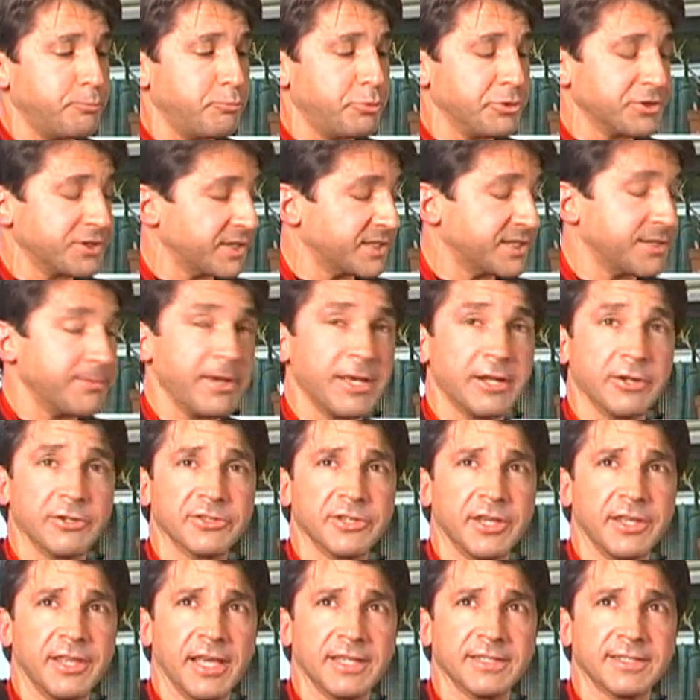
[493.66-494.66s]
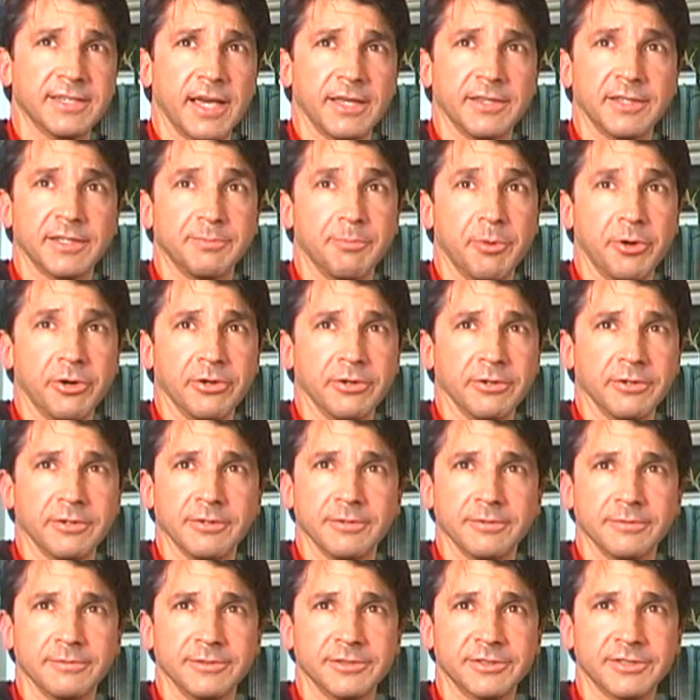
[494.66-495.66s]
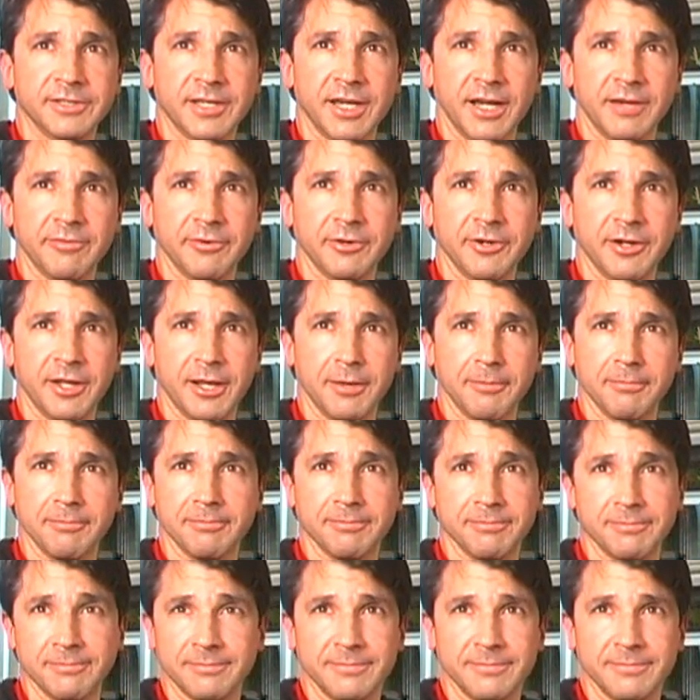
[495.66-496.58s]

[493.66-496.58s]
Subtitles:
put the tomatoes on that side that's burned, just to cover it up.